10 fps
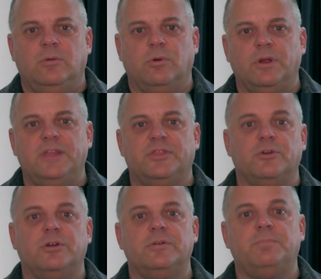We're a
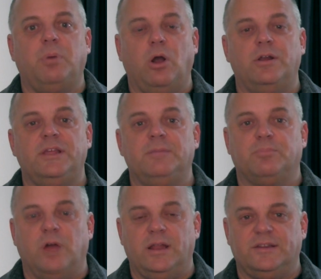third-party
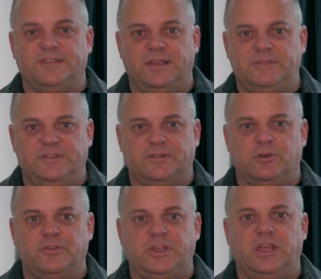product safety
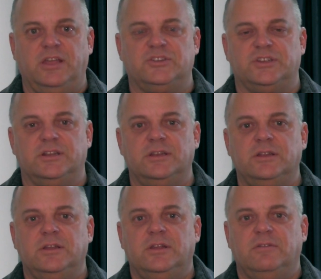certification,
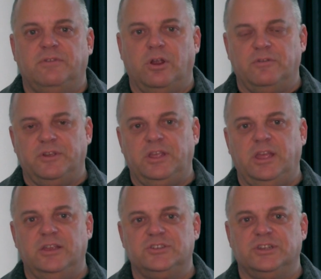
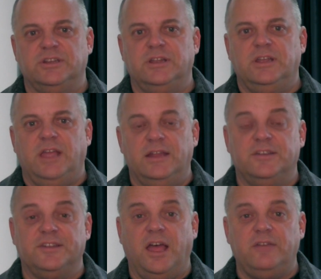verification, and
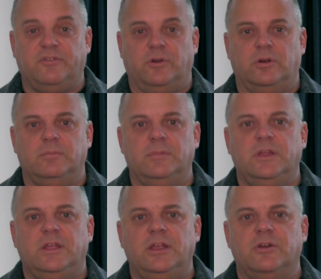design firm
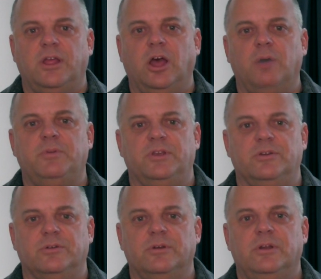here to help
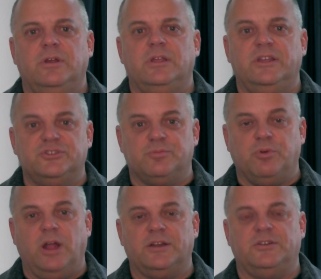you get your
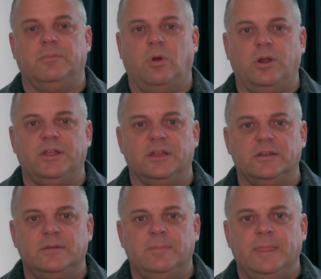product to
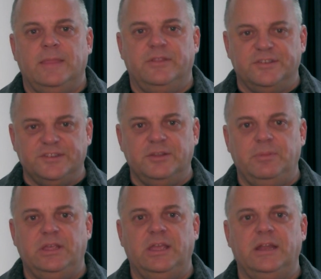market. This is the
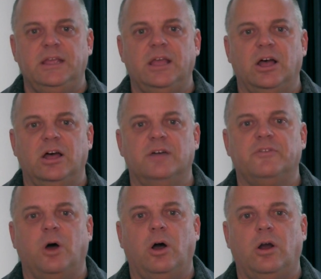beginning
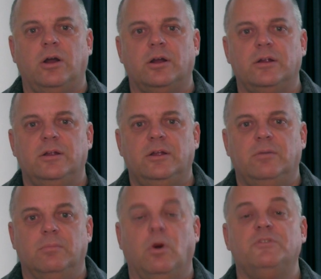of our
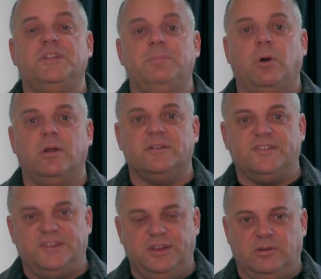multi-part
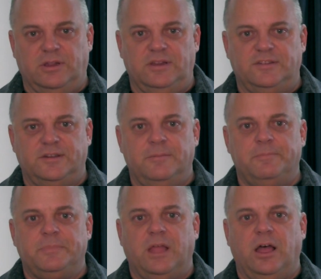series
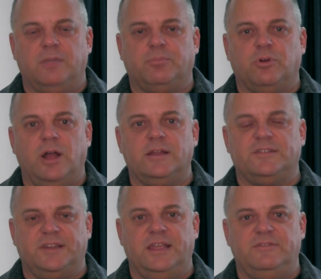on
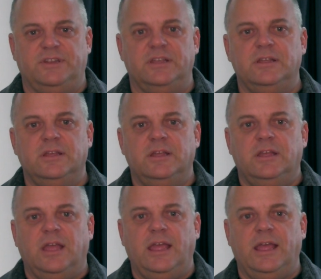product safety,
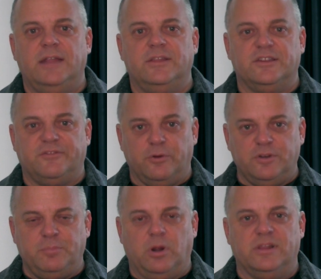and this
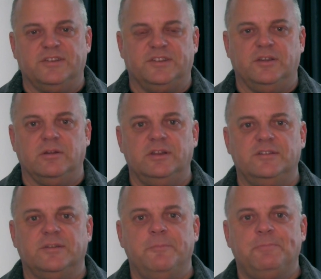first part of the
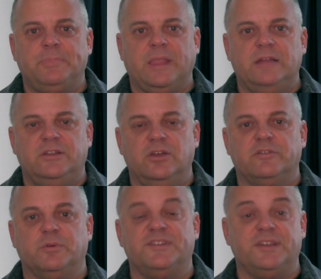series
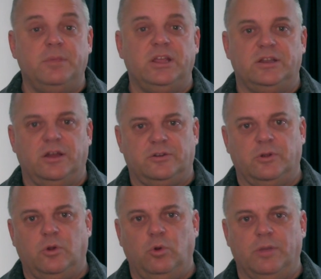deals with
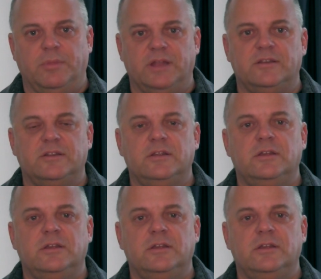semiconductor equipment.